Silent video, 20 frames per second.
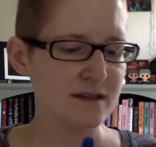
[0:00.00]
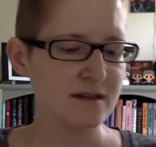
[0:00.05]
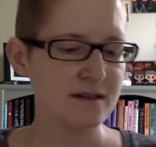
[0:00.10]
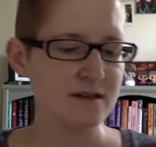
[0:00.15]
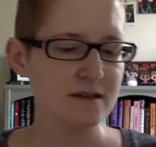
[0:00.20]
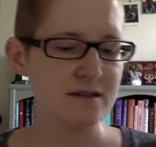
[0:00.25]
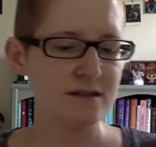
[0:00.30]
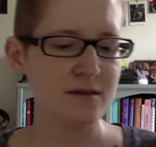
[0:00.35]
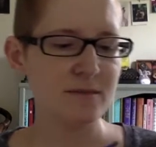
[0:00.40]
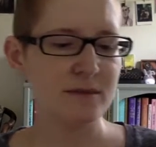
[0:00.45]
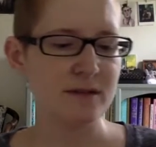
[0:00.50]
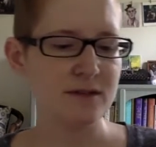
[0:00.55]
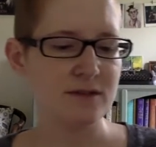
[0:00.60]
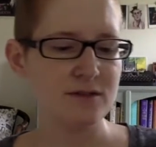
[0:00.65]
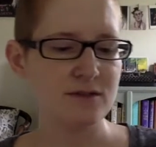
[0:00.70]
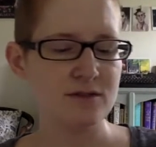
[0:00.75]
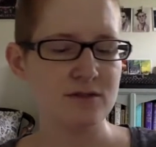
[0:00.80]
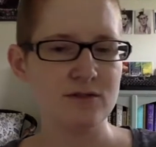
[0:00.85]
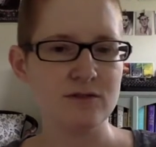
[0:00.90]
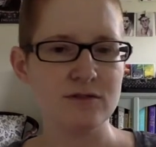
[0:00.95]
some of the
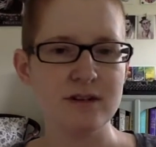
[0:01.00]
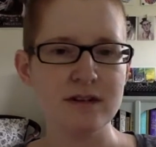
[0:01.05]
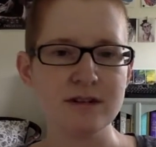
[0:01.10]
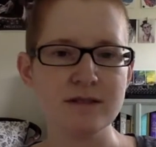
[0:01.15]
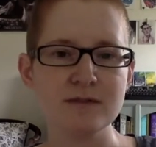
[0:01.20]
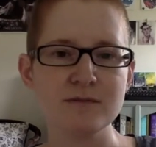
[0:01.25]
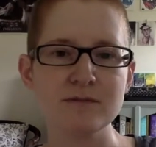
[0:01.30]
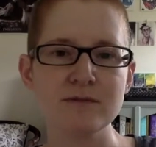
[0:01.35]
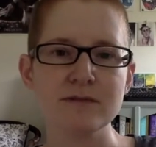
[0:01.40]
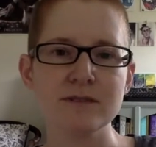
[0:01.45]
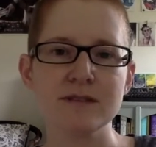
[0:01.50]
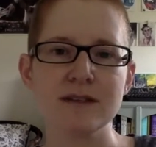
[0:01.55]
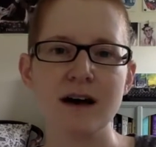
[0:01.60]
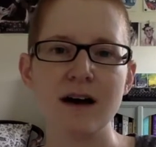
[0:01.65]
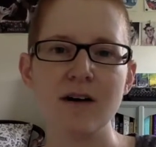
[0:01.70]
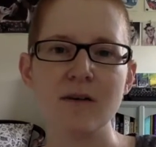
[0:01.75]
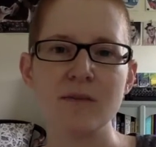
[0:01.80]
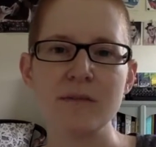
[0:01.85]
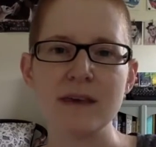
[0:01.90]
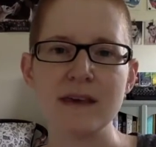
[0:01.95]
students will
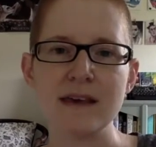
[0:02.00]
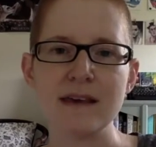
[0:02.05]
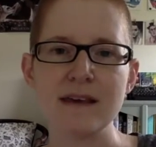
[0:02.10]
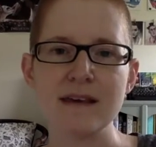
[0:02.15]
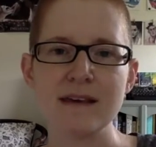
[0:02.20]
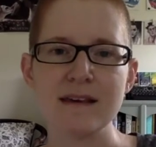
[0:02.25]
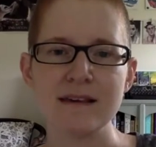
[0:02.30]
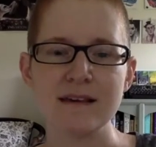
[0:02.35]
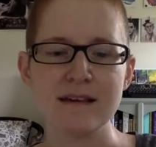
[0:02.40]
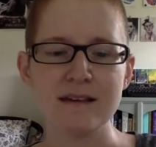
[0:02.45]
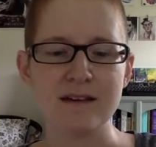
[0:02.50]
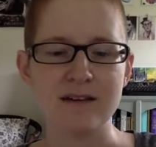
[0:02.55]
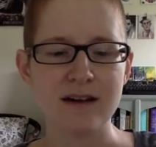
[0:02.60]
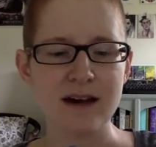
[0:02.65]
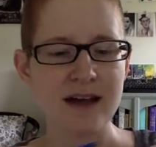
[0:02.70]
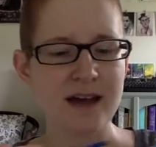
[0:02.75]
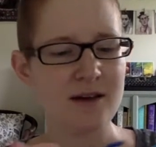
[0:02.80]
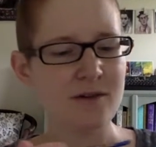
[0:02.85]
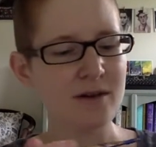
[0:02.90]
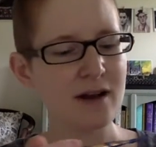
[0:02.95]
tell me,
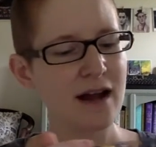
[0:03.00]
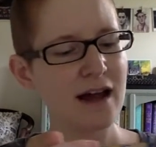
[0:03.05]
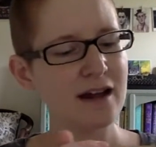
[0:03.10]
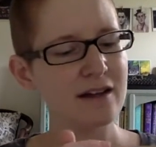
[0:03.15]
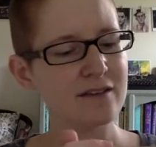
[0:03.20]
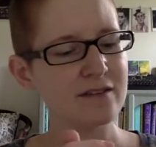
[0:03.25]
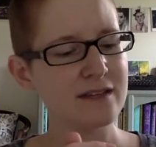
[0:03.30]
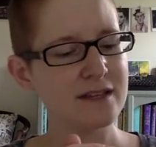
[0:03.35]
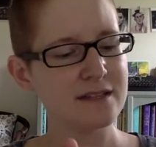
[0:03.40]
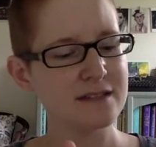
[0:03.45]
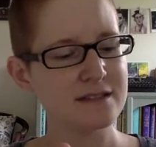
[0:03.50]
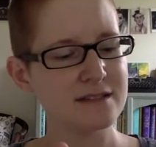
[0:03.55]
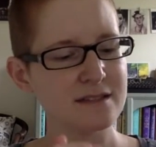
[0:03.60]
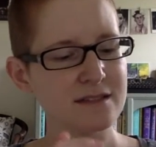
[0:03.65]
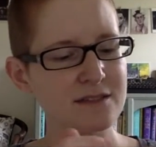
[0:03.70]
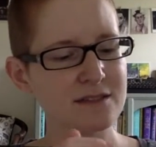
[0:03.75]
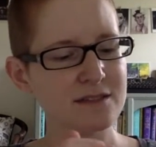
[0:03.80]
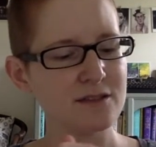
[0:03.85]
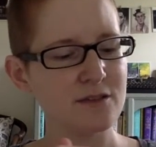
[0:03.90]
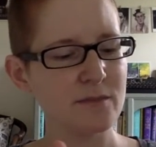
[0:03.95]
hey, we're out of this,
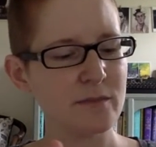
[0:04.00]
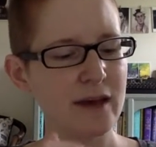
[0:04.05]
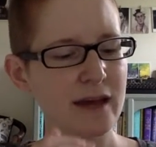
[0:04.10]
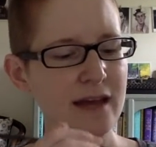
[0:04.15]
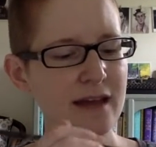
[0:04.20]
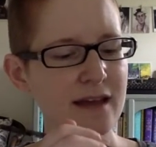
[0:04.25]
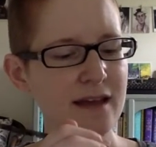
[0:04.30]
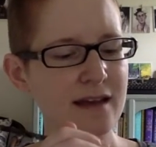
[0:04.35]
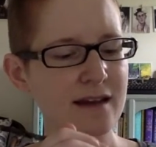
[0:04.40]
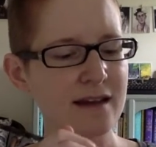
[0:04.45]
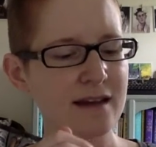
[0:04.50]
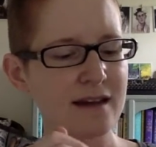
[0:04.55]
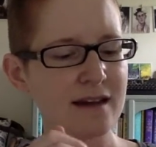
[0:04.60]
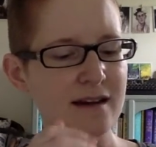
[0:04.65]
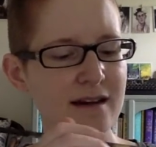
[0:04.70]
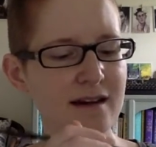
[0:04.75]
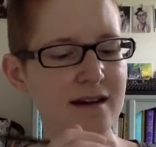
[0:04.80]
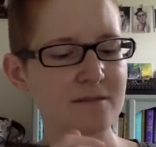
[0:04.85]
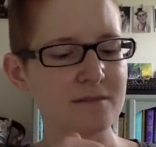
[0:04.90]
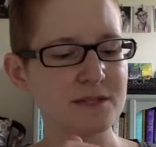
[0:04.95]
there's no paint in here,
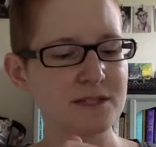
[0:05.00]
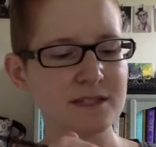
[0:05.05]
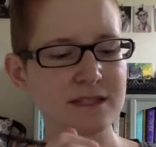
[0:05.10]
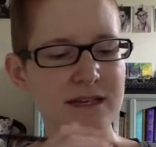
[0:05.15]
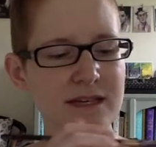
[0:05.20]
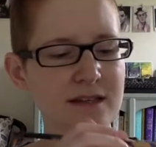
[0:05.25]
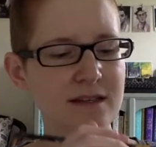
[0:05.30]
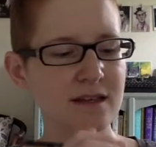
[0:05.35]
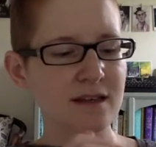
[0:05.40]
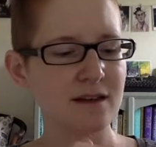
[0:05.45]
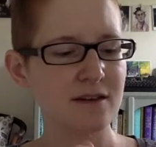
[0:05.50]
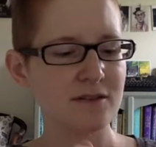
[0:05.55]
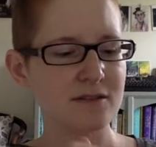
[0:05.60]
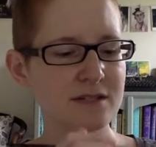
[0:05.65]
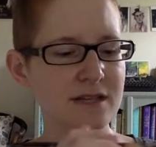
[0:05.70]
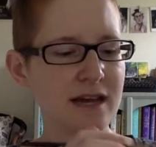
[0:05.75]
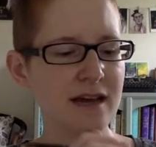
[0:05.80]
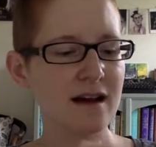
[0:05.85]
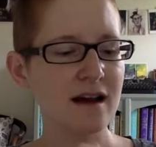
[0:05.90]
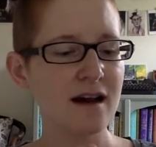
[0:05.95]
and I'm just like,
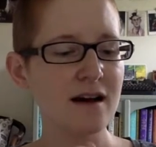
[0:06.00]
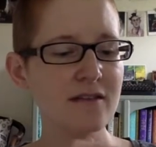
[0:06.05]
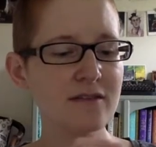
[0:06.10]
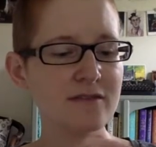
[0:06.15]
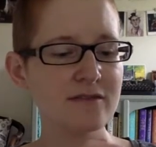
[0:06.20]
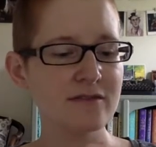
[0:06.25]
take off